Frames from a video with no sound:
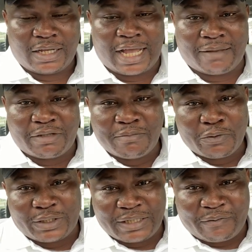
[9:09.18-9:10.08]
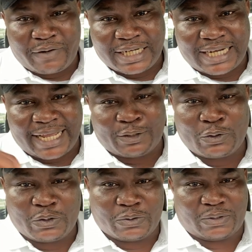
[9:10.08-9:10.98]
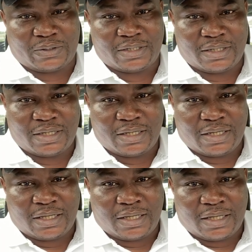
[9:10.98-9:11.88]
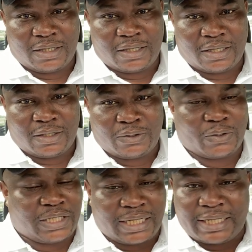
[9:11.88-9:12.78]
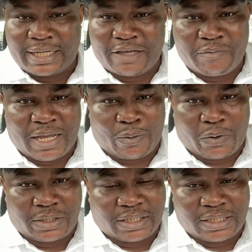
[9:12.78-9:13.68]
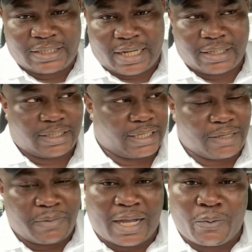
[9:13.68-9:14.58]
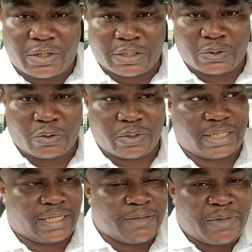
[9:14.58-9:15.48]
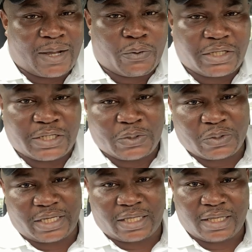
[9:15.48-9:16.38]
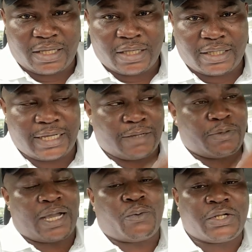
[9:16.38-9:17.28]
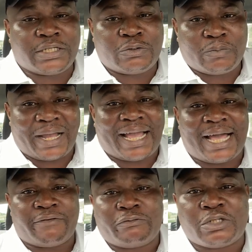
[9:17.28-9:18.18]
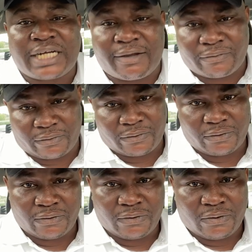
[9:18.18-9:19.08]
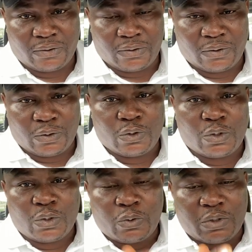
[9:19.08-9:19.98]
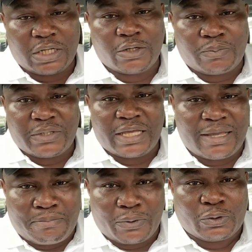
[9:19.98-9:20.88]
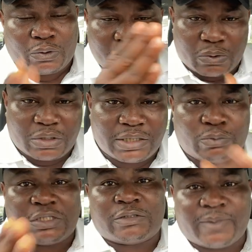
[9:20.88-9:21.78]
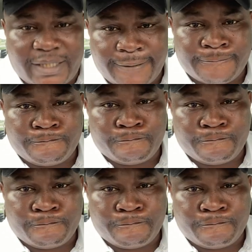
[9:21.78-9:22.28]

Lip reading: I'm the most influential Edo youth. Today, they give me an award in Italy. They give me an award in Norway. They give me an award in UK. They give me an award in Dubai. I have to travel. Will you be able to do this with me?